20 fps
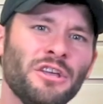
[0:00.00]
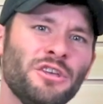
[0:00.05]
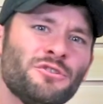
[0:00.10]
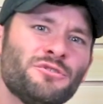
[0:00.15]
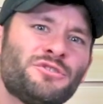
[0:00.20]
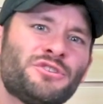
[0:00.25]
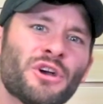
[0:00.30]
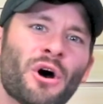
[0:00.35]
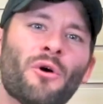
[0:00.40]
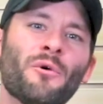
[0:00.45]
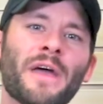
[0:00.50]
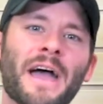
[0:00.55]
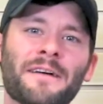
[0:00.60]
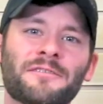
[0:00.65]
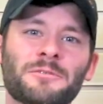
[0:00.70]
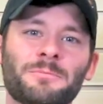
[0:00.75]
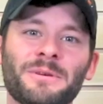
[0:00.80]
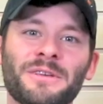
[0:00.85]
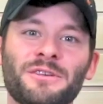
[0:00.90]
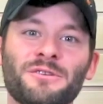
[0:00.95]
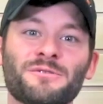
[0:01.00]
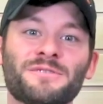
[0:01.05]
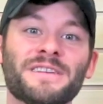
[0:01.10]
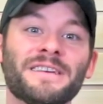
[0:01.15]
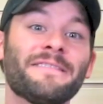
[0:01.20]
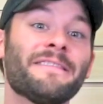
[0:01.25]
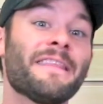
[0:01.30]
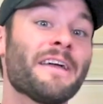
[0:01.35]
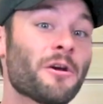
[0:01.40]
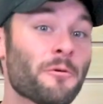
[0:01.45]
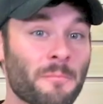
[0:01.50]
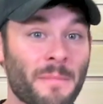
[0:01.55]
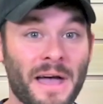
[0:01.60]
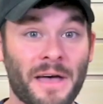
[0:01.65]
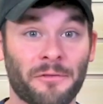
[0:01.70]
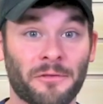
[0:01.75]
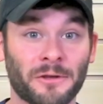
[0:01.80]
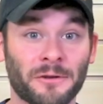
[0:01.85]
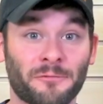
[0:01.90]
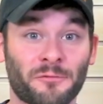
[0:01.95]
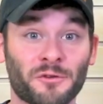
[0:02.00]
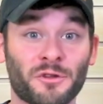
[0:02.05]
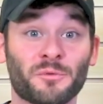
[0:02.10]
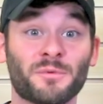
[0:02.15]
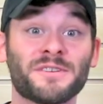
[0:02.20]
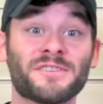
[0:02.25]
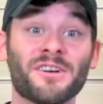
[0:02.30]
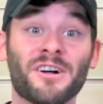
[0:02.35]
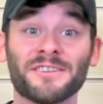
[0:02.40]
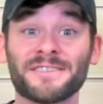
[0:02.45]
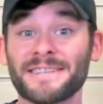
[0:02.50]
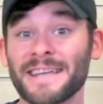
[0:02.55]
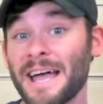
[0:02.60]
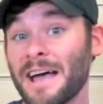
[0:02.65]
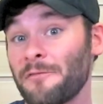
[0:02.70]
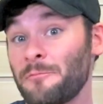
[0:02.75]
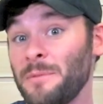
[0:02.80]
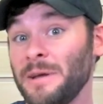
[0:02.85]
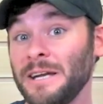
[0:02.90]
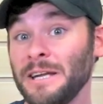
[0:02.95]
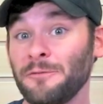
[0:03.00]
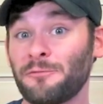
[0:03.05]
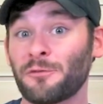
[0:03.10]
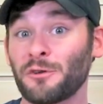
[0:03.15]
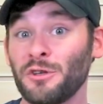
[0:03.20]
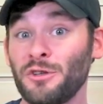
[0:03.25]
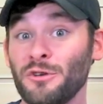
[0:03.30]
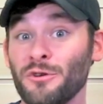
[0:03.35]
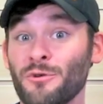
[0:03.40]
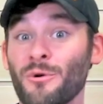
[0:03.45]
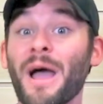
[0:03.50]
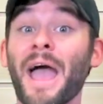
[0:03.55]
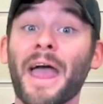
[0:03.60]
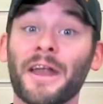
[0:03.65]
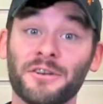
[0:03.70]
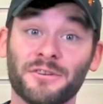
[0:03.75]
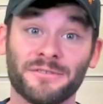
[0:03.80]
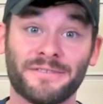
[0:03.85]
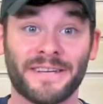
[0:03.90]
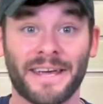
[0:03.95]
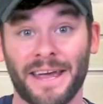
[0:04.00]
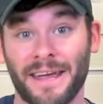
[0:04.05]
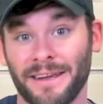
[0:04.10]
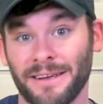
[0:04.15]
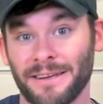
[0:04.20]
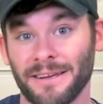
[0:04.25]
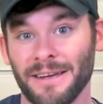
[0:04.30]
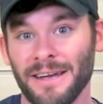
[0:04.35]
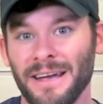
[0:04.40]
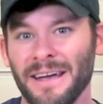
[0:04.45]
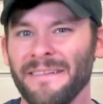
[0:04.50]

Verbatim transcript: you don't have to be using their method for the results to have meaning for you and your tank.